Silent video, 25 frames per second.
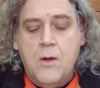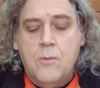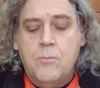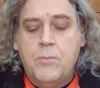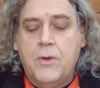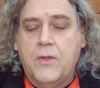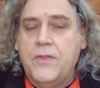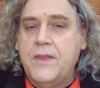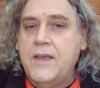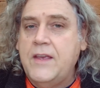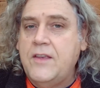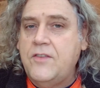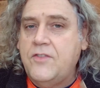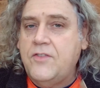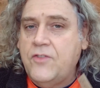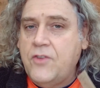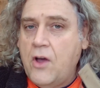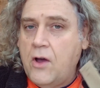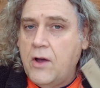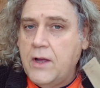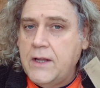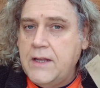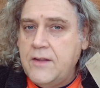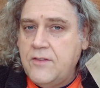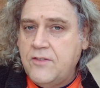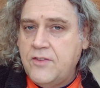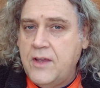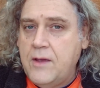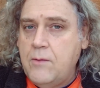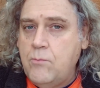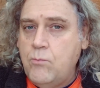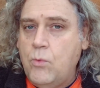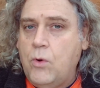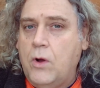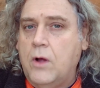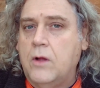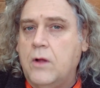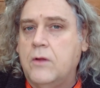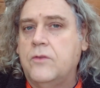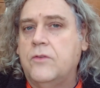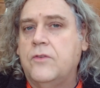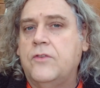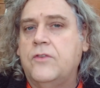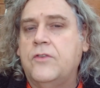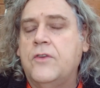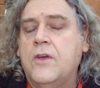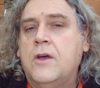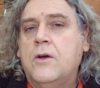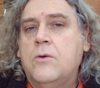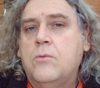But these Tiny Tim
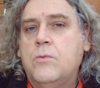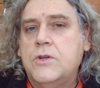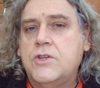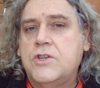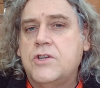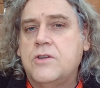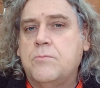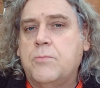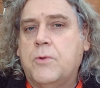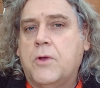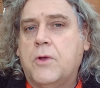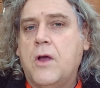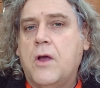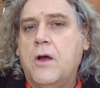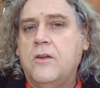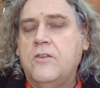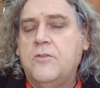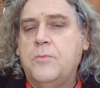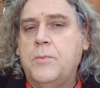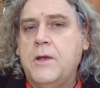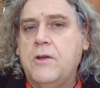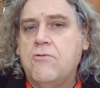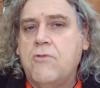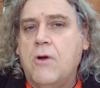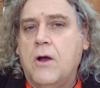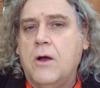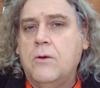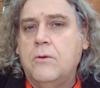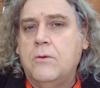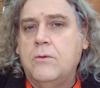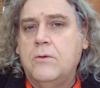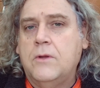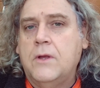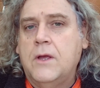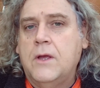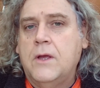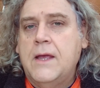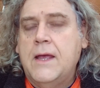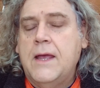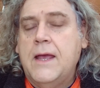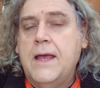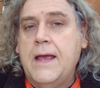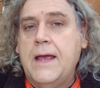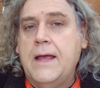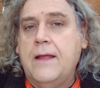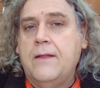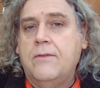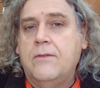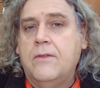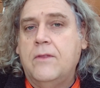ones, which are going to be grown
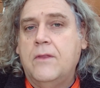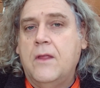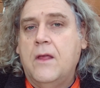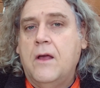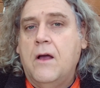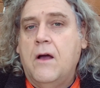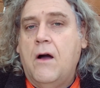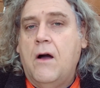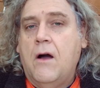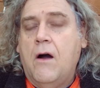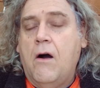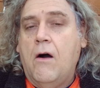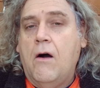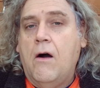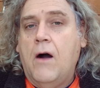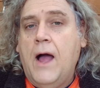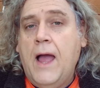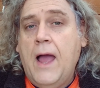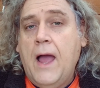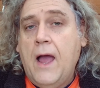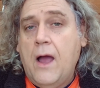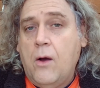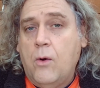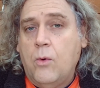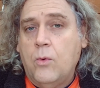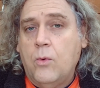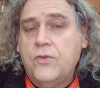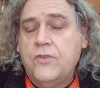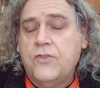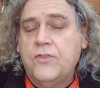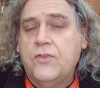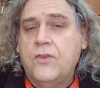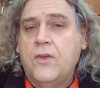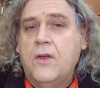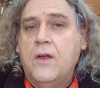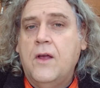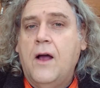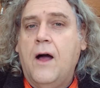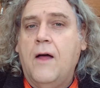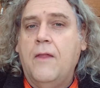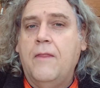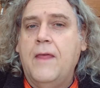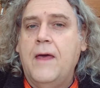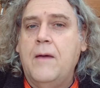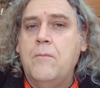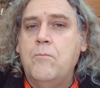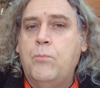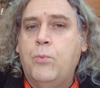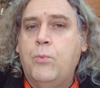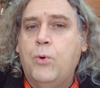in our house and
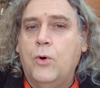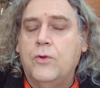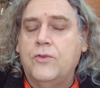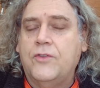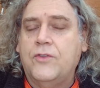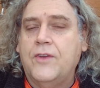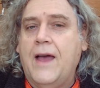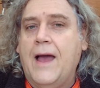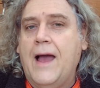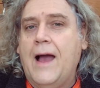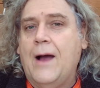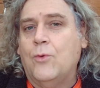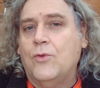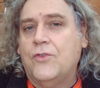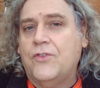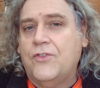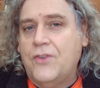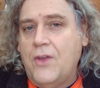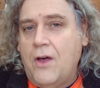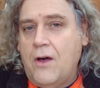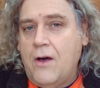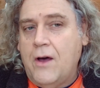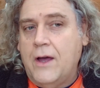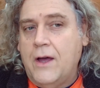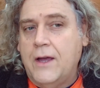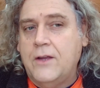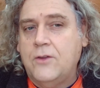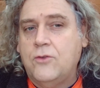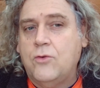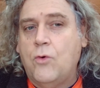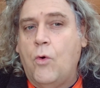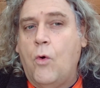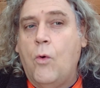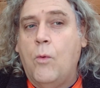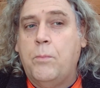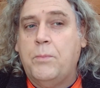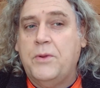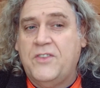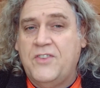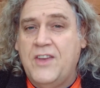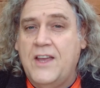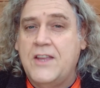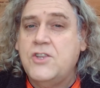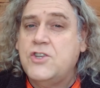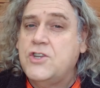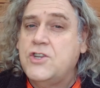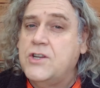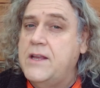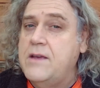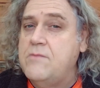then put outside or
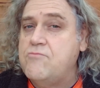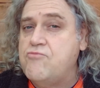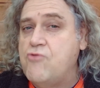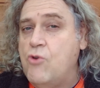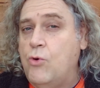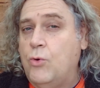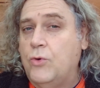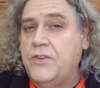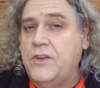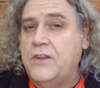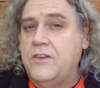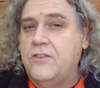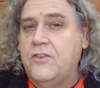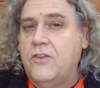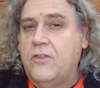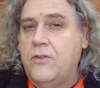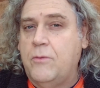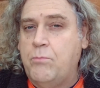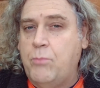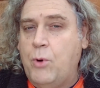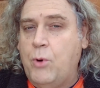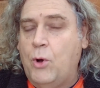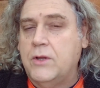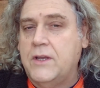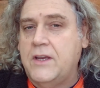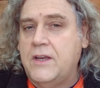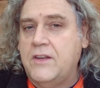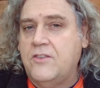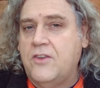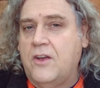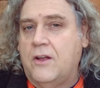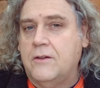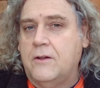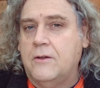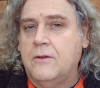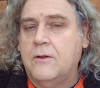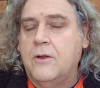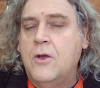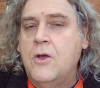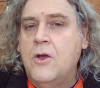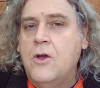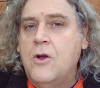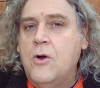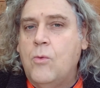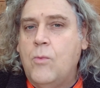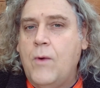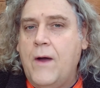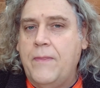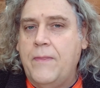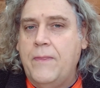potentially brought into the polytunnel
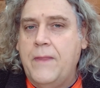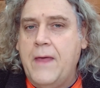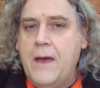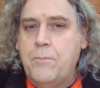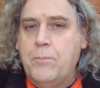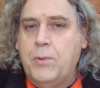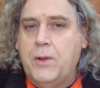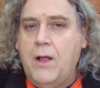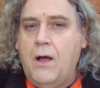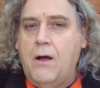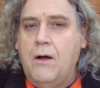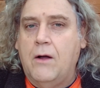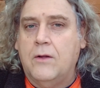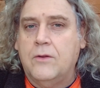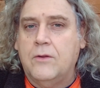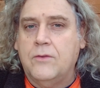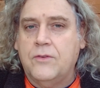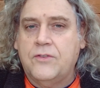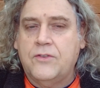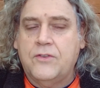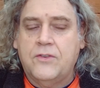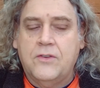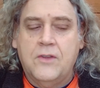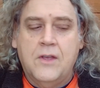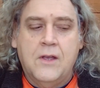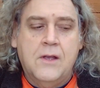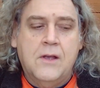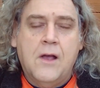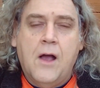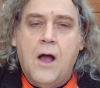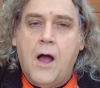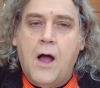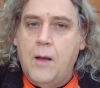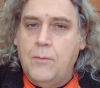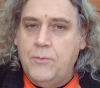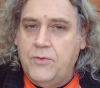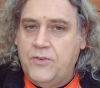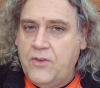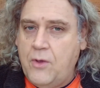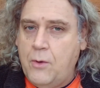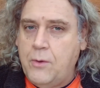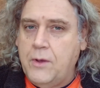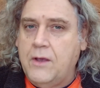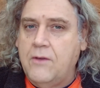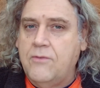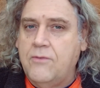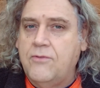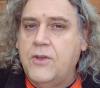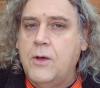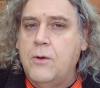when they're plants, I'm
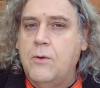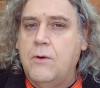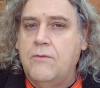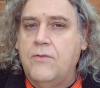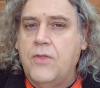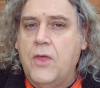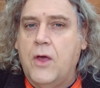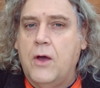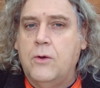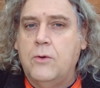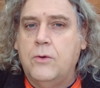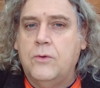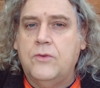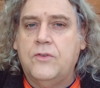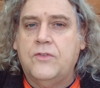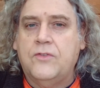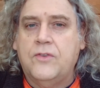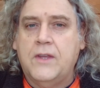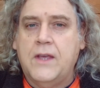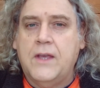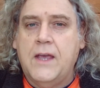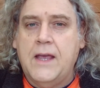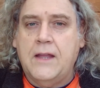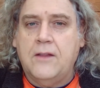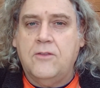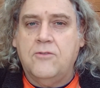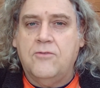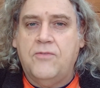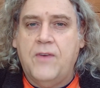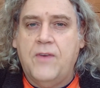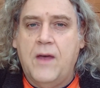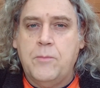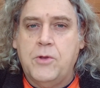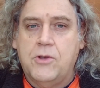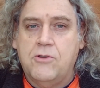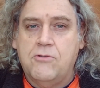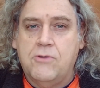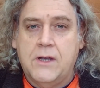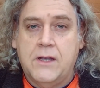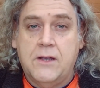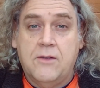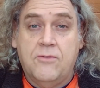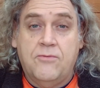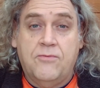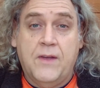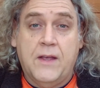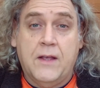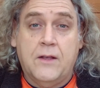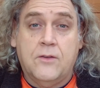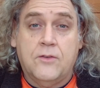sowing a few of those in February.
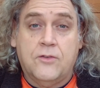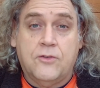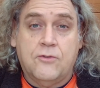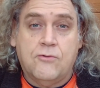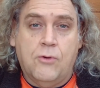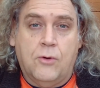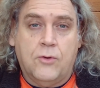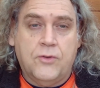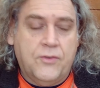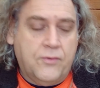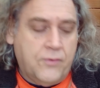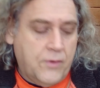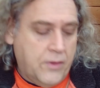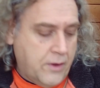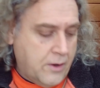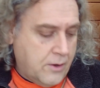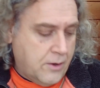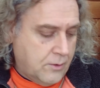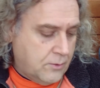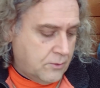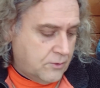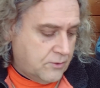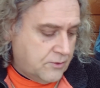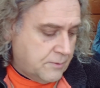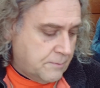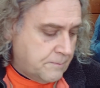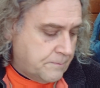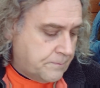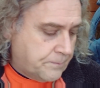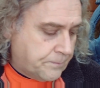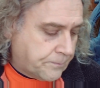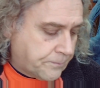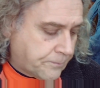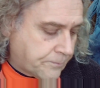Fingers crossed for those.